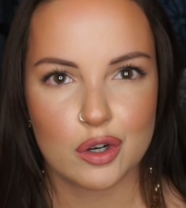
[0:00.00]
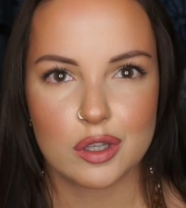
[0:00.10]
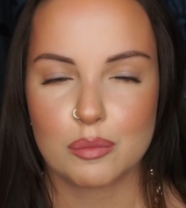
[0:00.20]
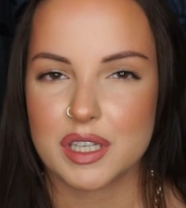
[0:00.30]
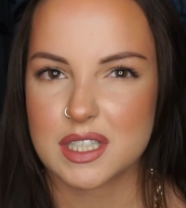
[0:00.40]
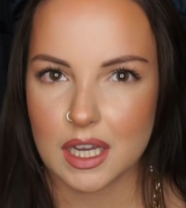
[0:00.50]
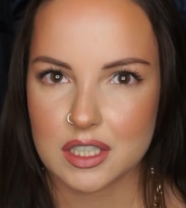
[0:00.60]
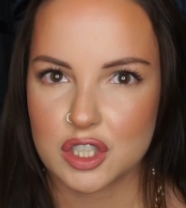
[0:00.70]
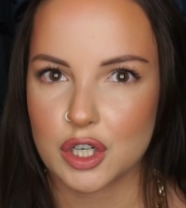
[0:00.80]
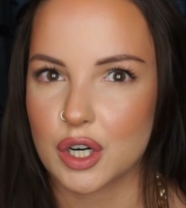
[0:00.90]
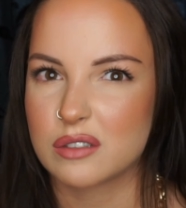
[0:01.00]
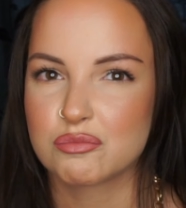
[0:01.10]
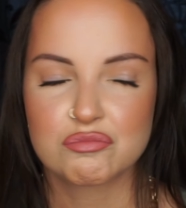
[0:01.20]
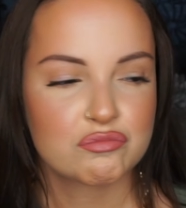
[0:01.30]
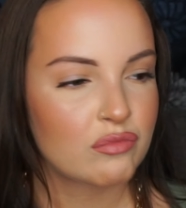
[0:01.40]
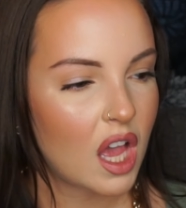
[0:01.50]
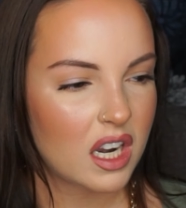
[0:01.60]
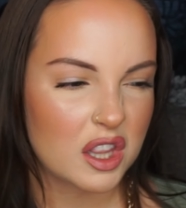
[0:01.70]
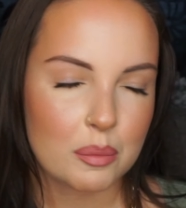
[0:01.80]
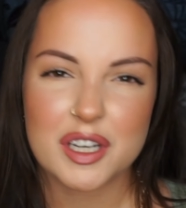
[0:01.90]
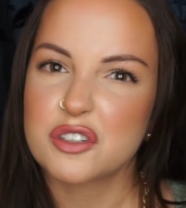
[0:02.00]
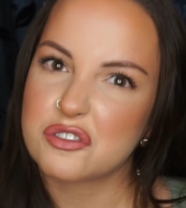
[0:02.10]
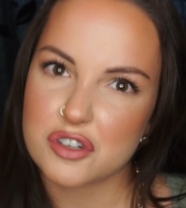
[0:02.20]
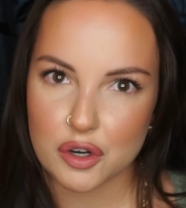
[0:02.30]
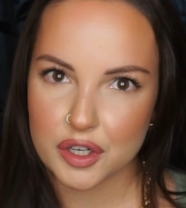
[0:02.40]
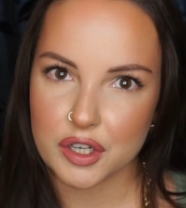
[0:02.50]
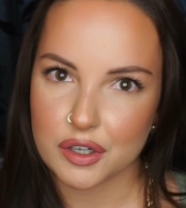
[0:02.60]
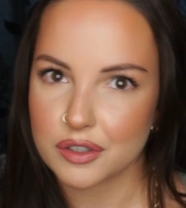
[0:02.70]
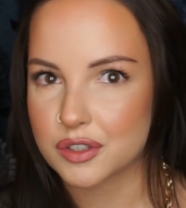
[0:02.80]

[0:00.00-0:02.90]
a little bit sexier, a little bit dirtier.